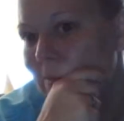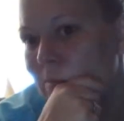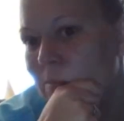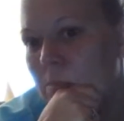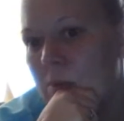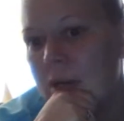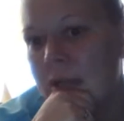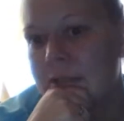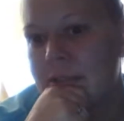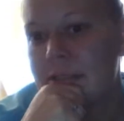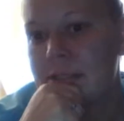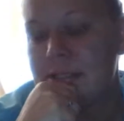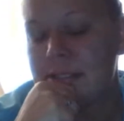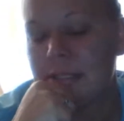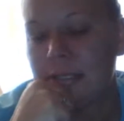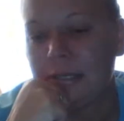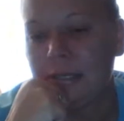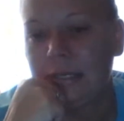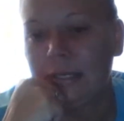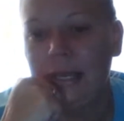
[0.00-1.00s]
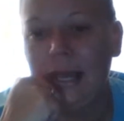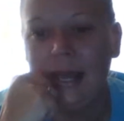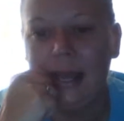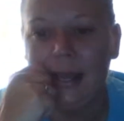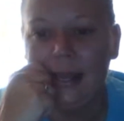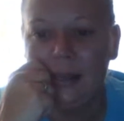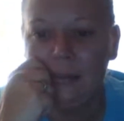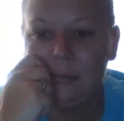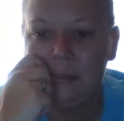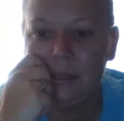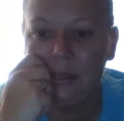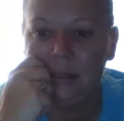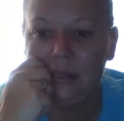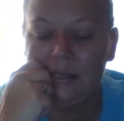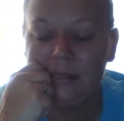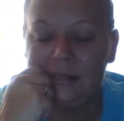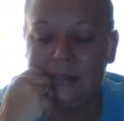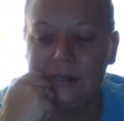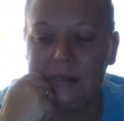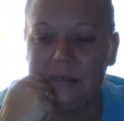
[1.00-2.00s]
practicing
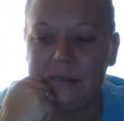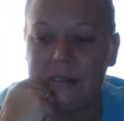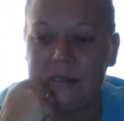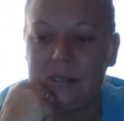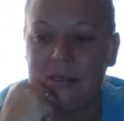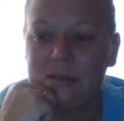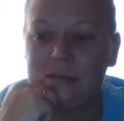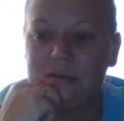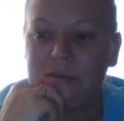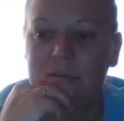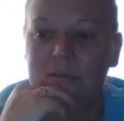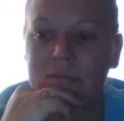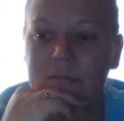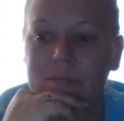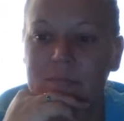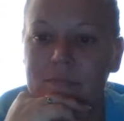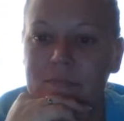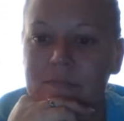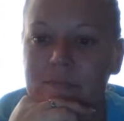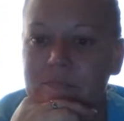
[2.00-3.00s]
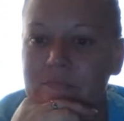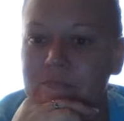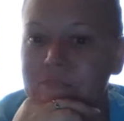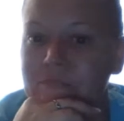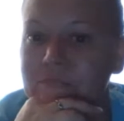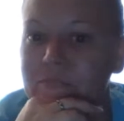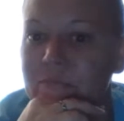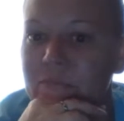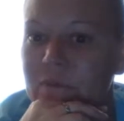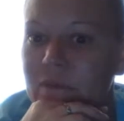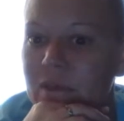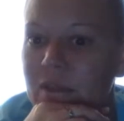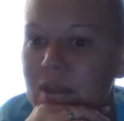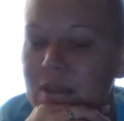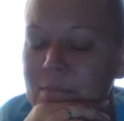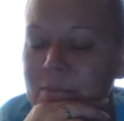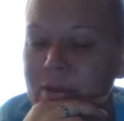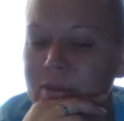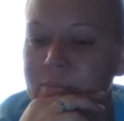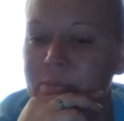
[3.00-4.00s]
climbing, and he
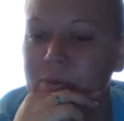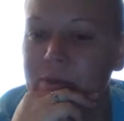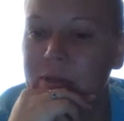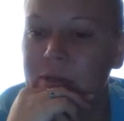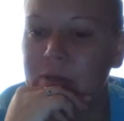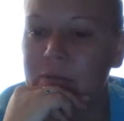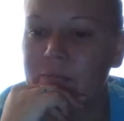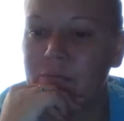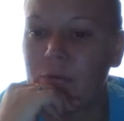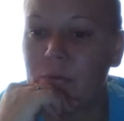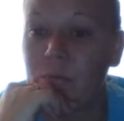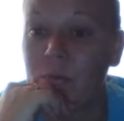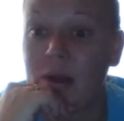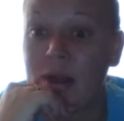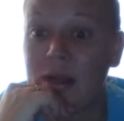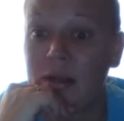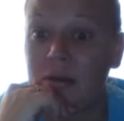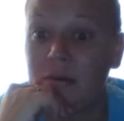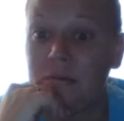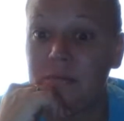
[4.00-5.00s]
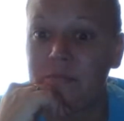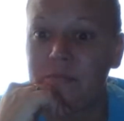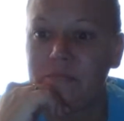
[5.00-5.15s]
played pretty good for a while.